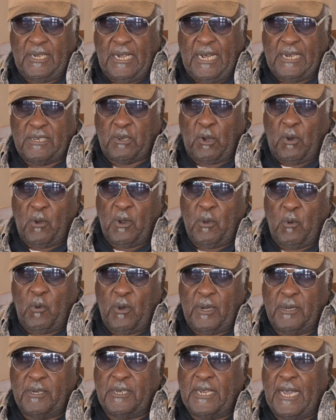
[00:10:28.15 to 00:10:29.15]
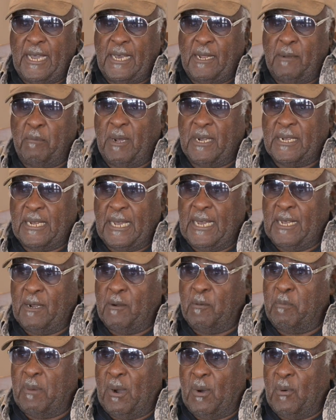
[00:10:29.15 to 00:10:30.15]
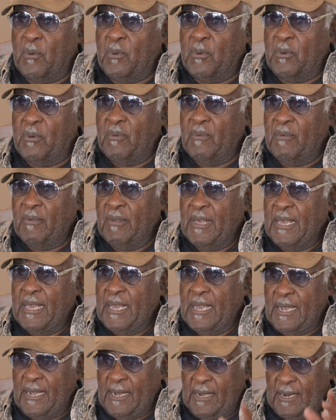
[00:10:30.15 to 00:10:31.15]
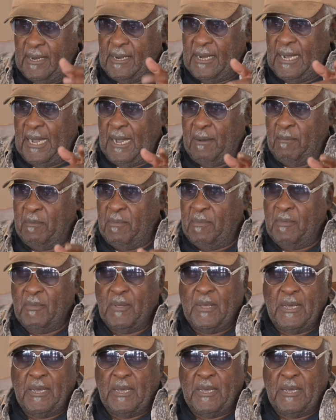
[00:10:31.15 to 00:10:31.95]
I told you what my dad was born down